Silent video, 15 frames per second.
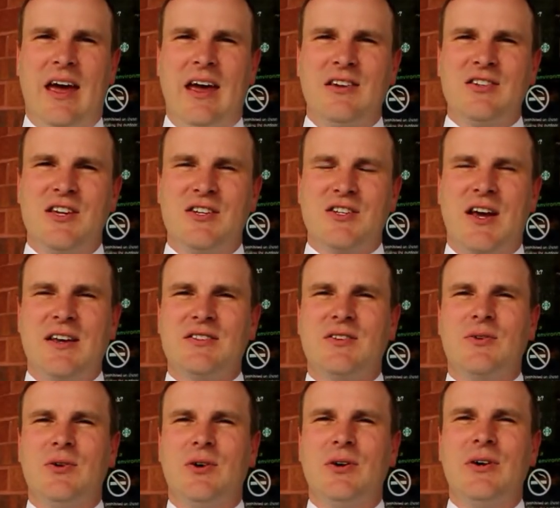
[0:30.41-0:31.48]
I teach high
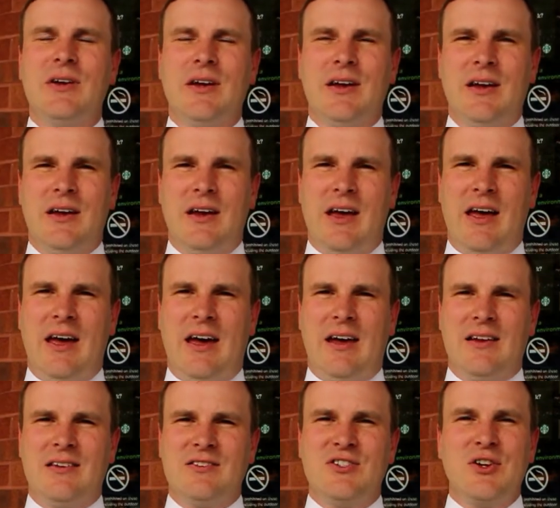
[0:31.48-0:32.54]
school at
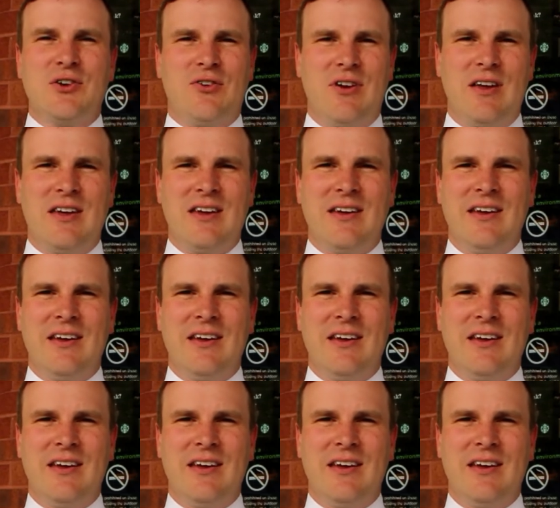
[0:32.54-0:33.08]
Deer Creek.